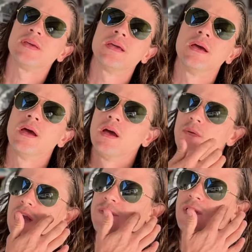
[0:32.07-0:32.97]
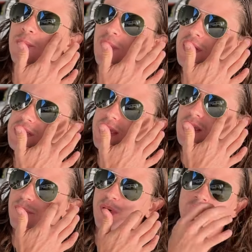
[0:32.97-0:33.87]
me, I've got the airplane
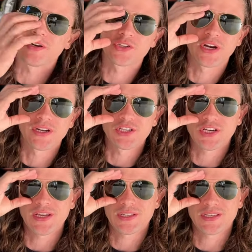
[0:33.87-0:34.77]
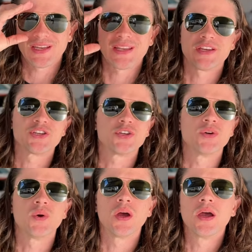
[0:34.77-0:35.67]
taken apart, trying to chase an
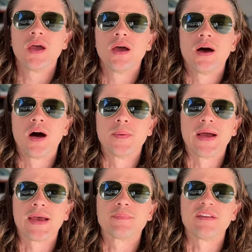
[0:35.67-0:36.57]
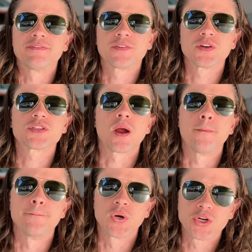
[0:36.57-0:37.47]
issue. I had my first
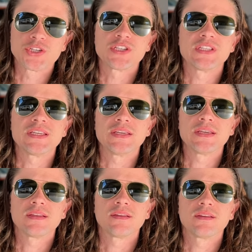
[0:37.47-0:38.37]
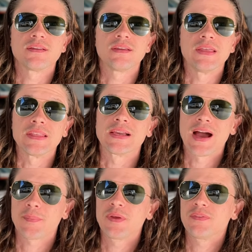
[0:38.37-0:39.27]
emergency in the
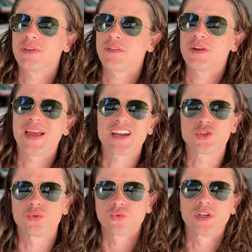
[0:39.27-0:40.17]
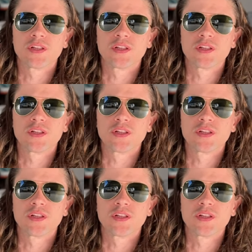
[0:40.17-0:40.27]
cockpit the other day, actual real